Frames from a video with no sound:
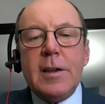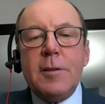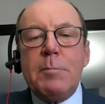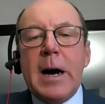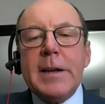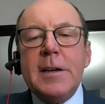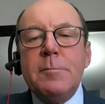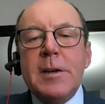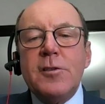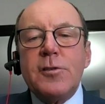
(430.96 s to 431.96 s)
the Biden
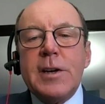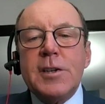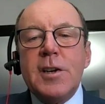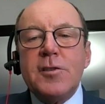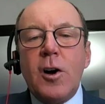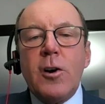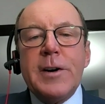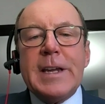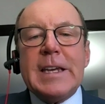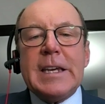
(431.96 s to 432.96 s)
administration is
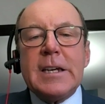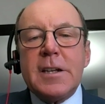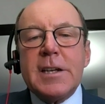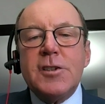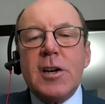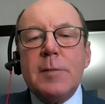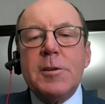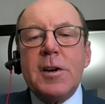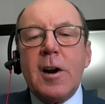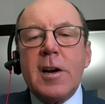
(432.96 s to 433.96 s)
already killing
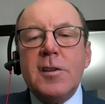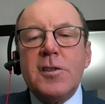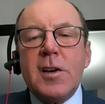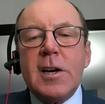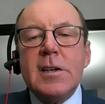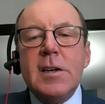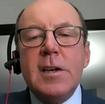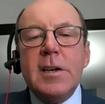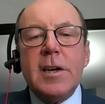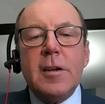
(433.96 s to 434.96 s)
jobs in Arkansas
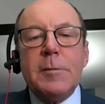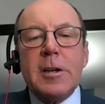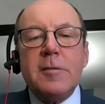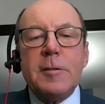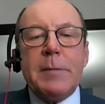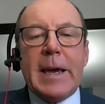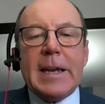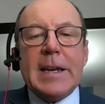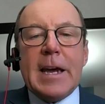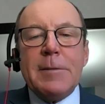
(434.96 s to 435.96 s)
in the middle of a
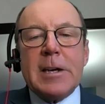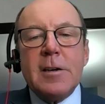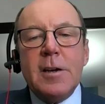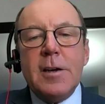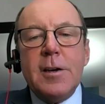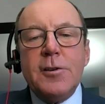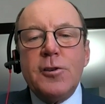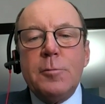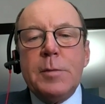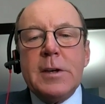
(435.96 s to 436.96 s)
pandemic
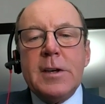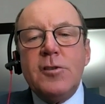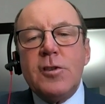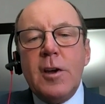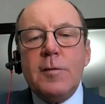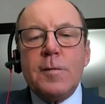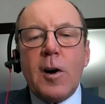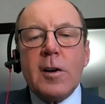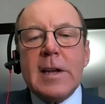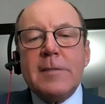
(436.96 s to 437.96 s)
to appease
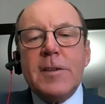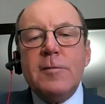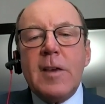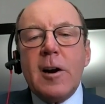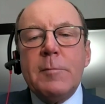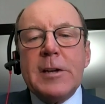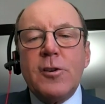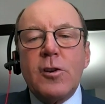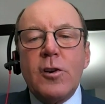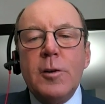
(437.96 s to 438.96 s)
far-left
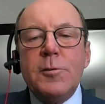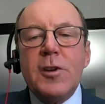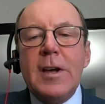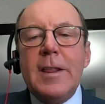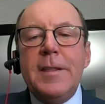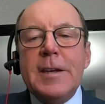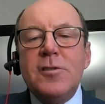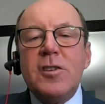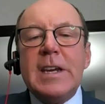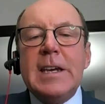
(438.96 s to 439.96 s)
environmental groups.
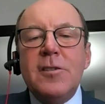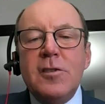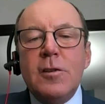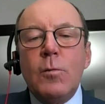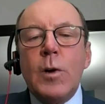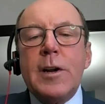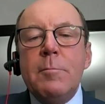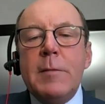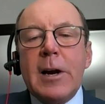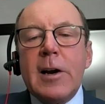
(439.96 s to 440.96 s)
This isn't what
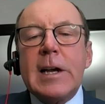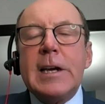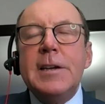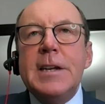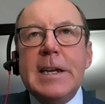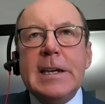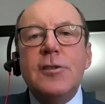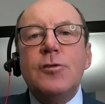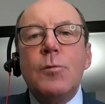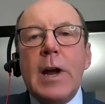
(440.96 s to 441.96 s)
America
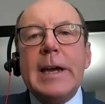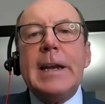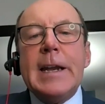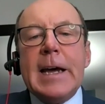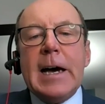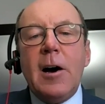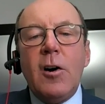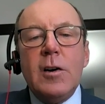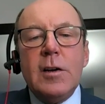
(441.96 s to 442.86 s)
needs right now.